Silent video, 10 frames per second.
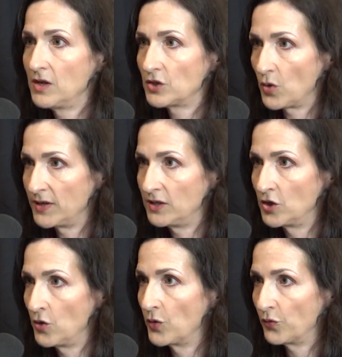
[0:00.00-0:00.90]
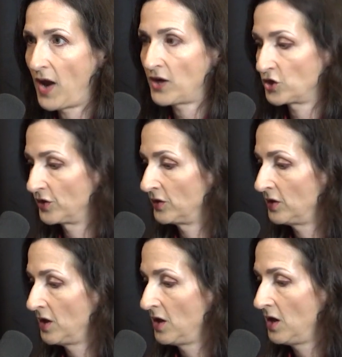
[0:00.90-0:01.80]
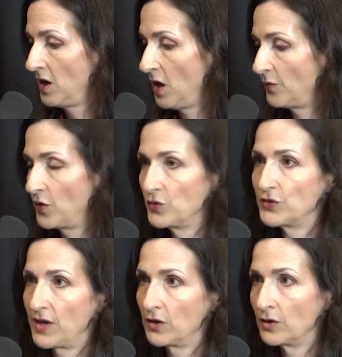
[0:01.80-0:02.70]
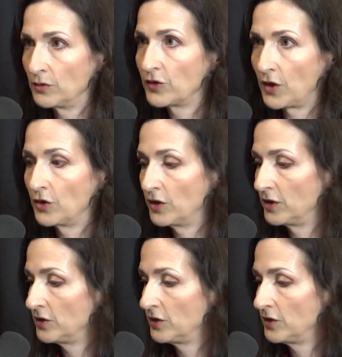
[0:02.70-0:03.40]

So I need to know the fraction of those that are good.